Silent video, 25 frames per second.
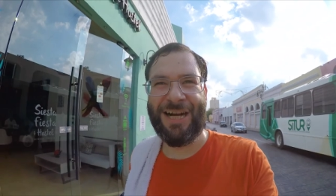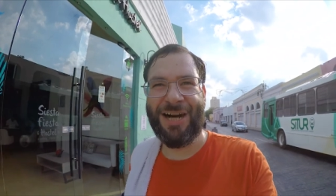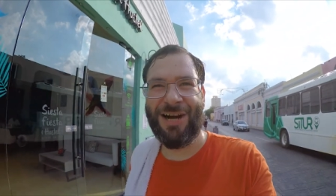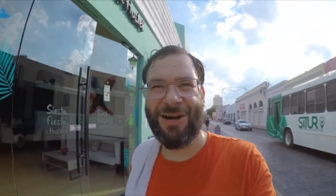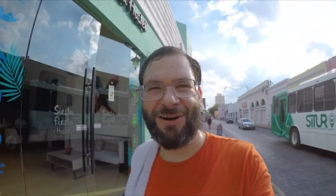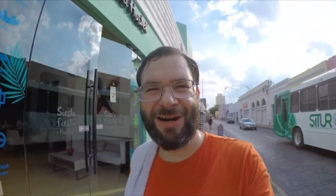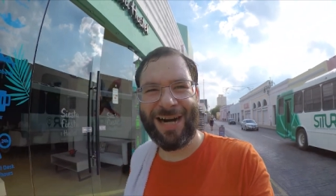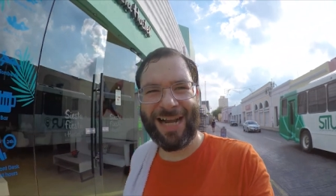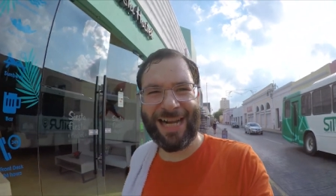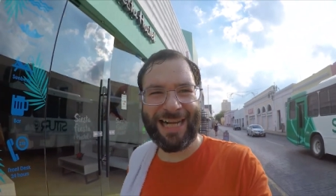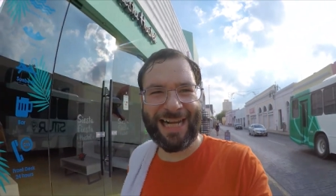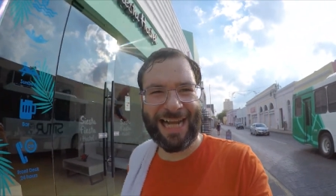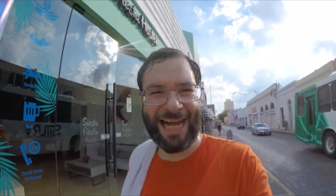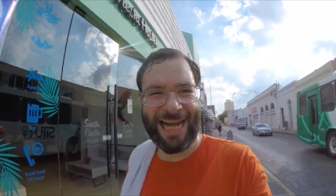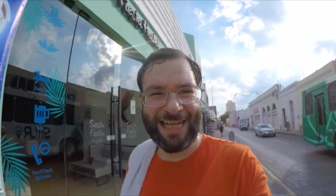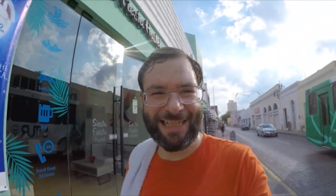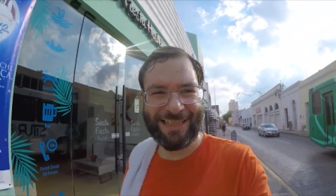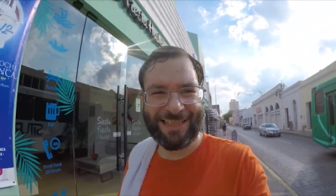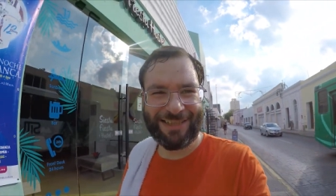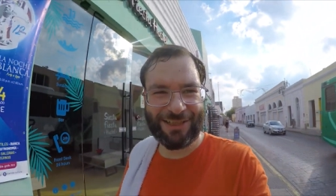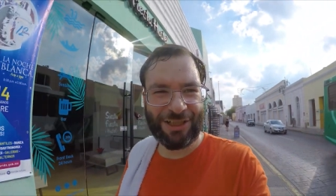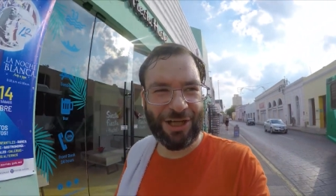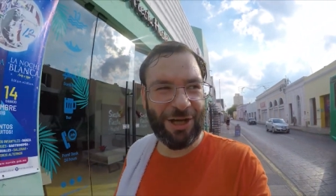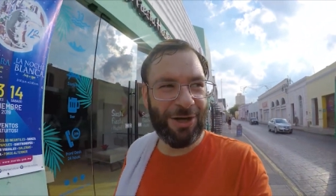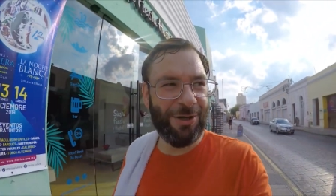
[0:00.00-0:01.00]
Alright
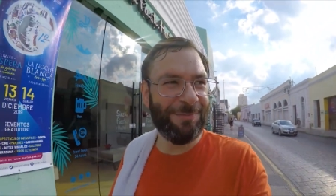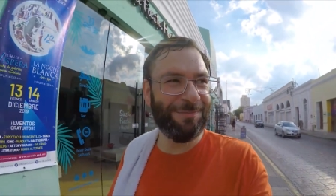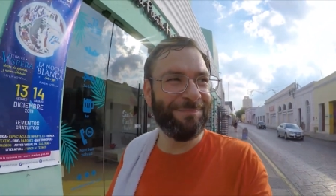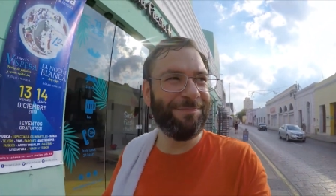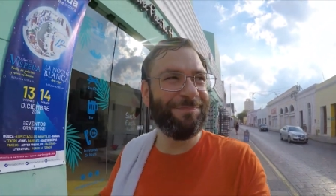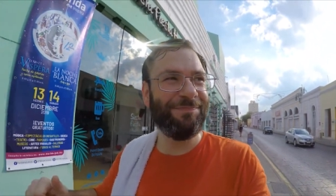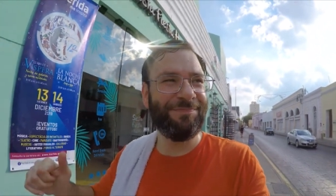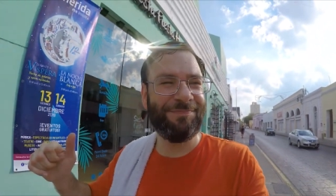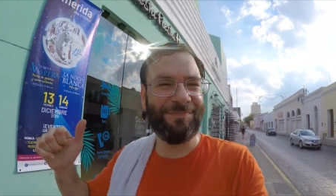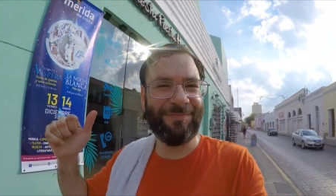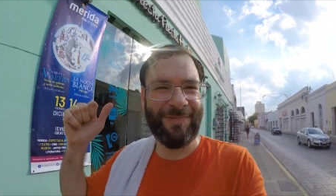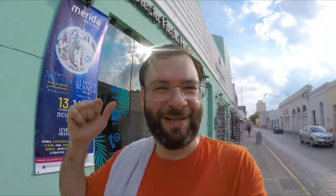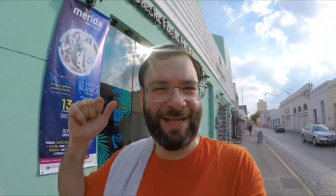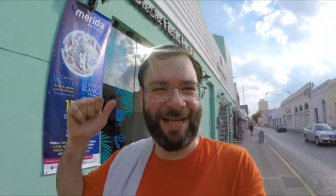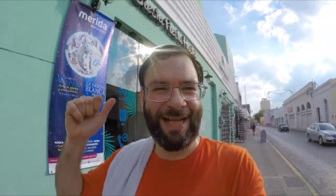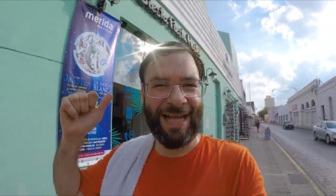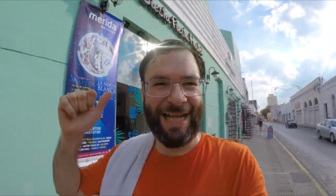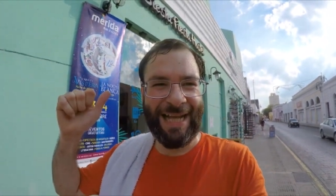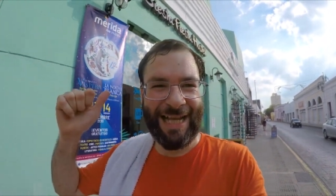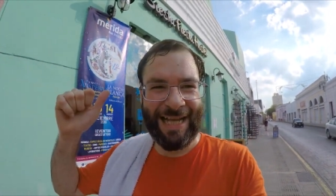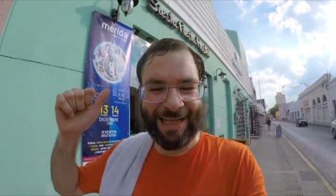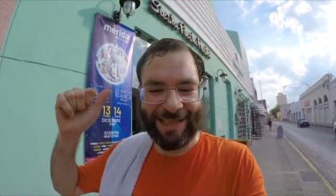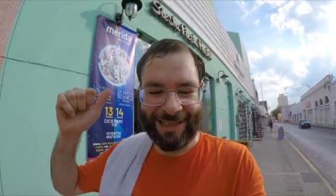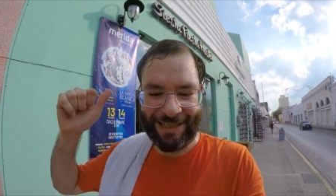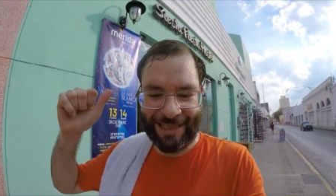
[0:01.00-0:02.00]
guys, so
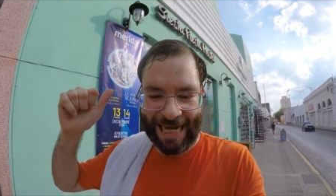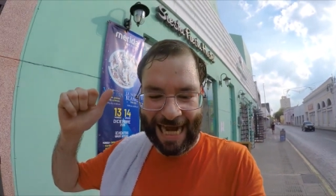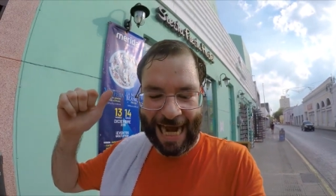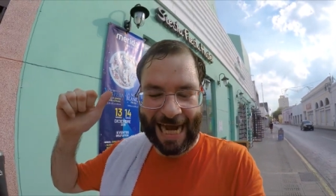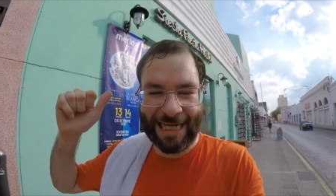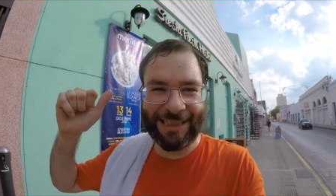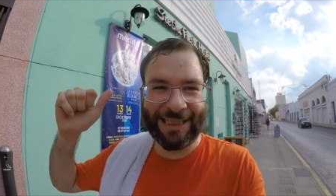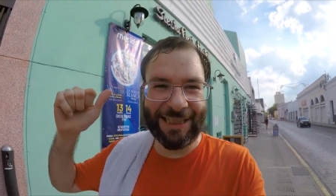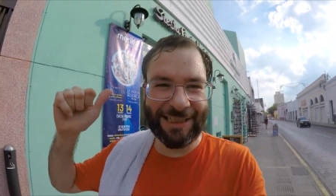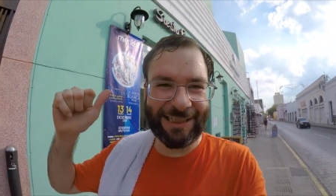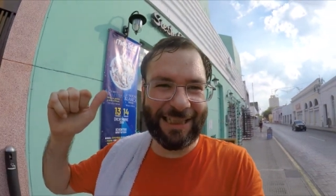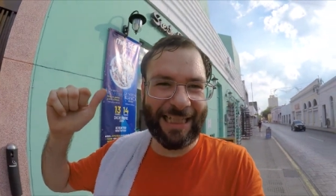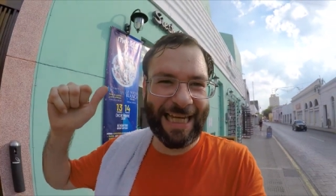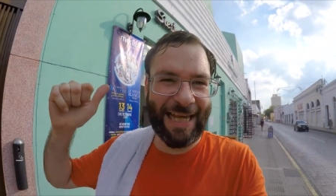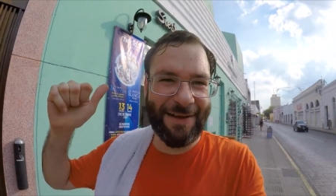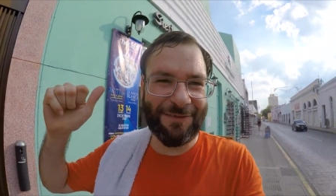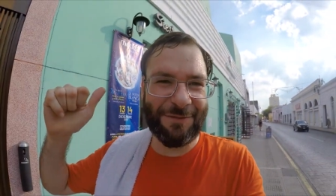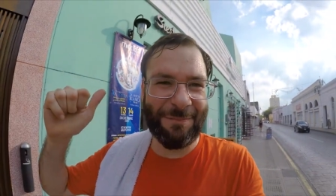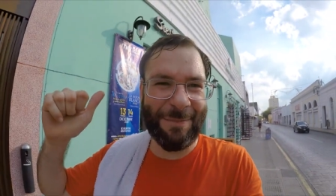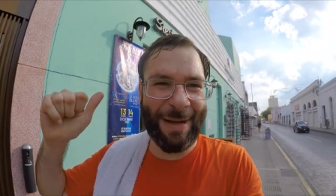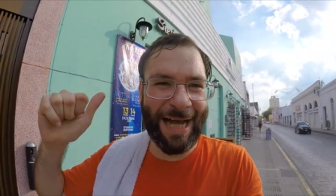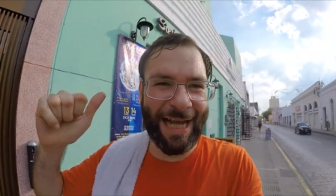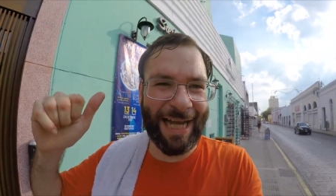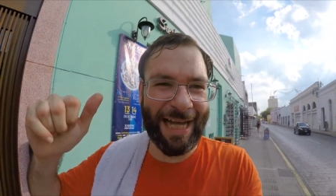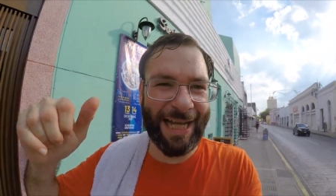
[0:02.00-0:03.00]
I just
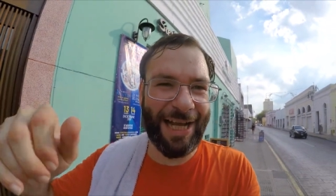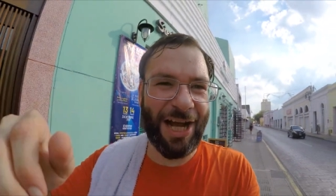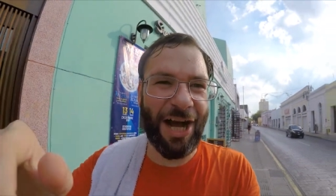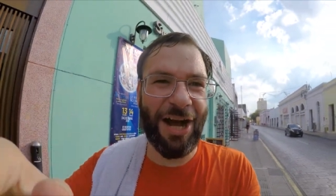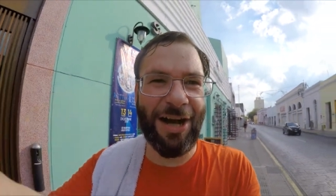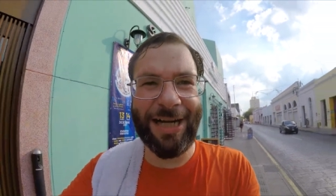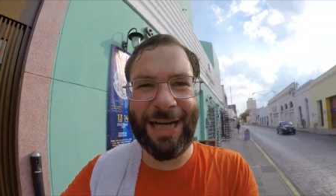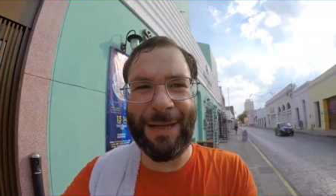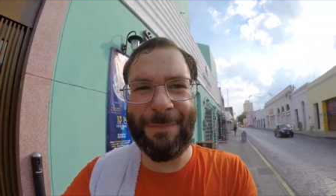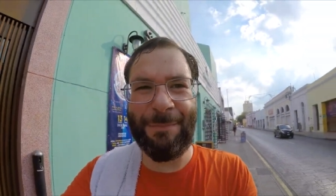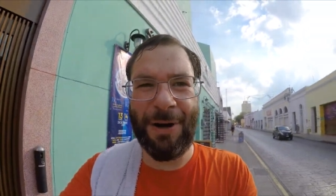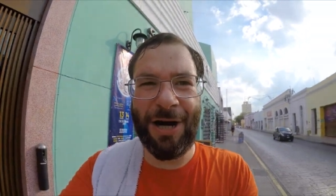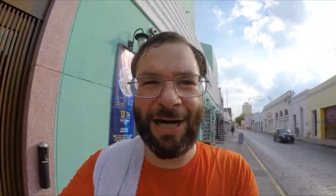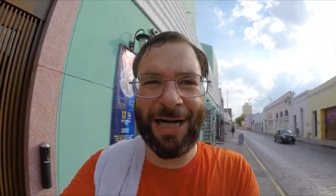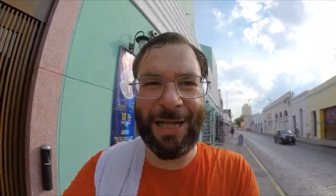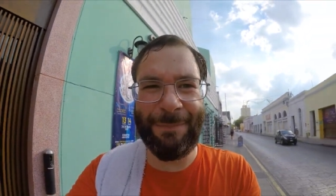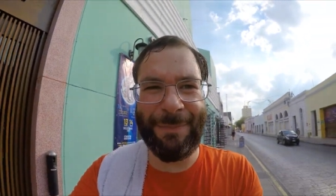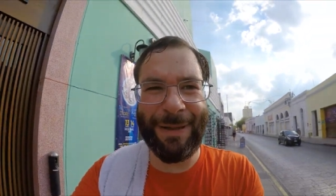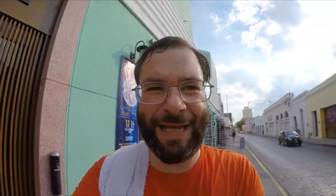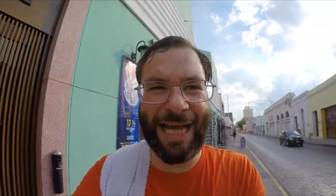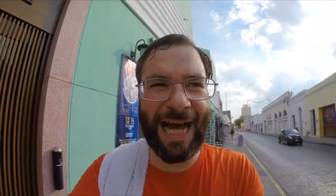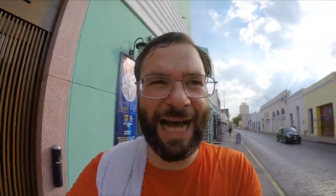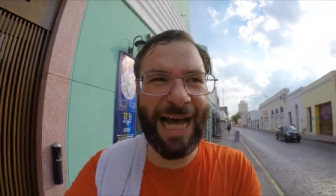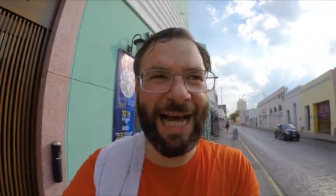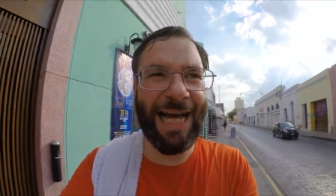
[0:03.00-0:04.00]
left my honey bunny
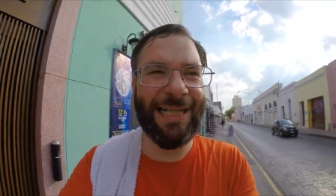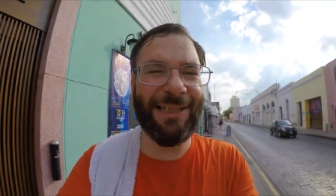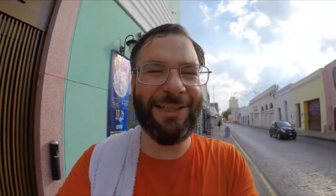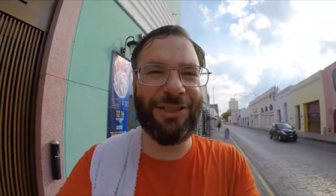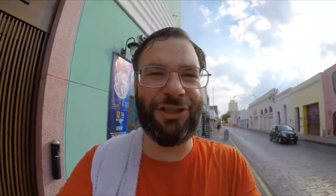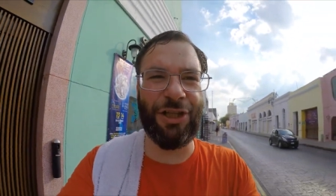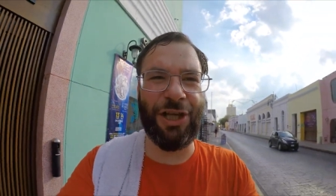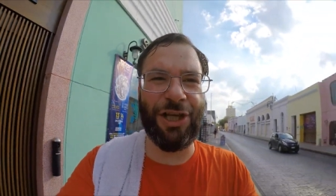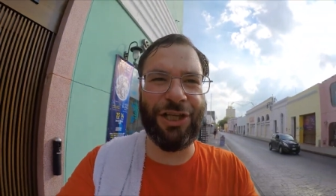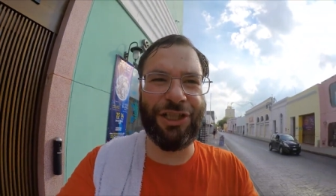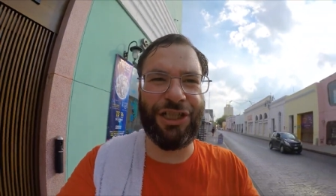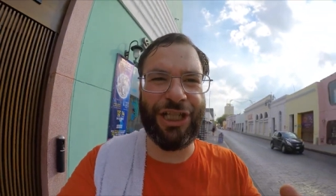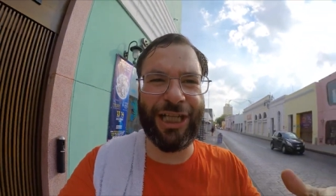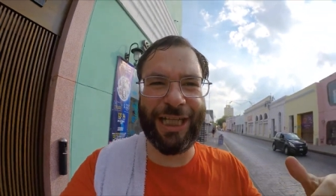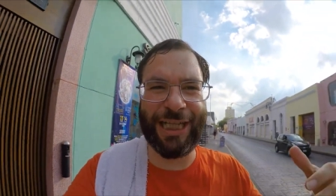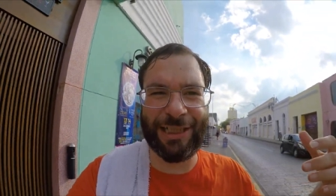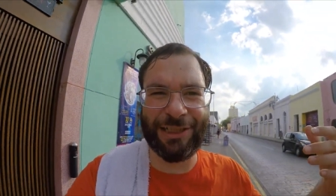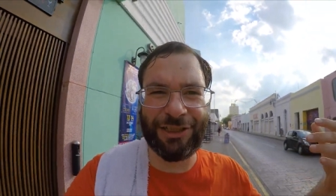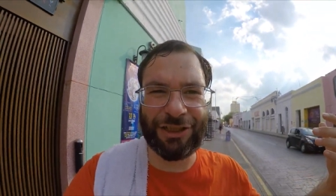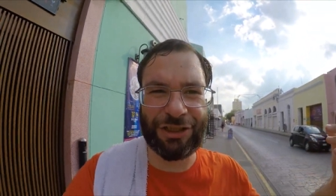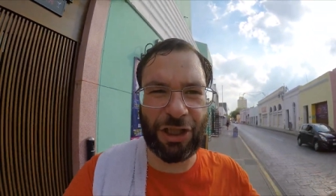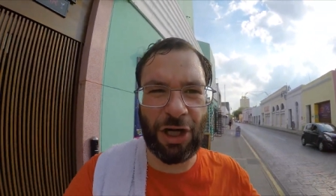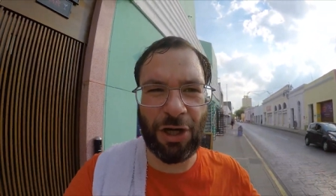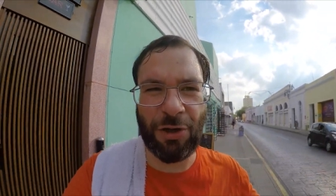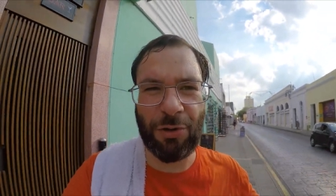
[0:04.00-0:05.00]
behind so that she
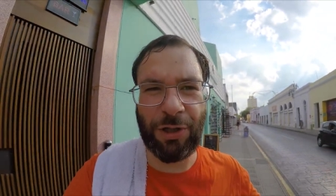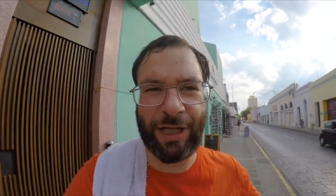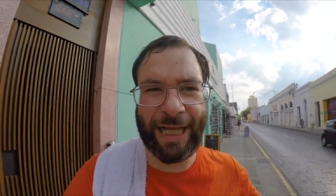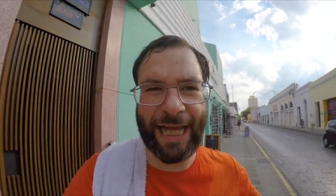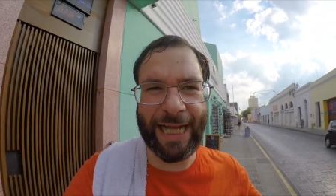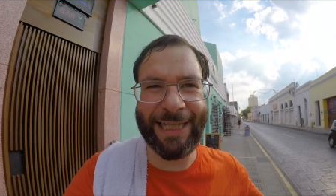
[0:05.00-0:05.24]
can start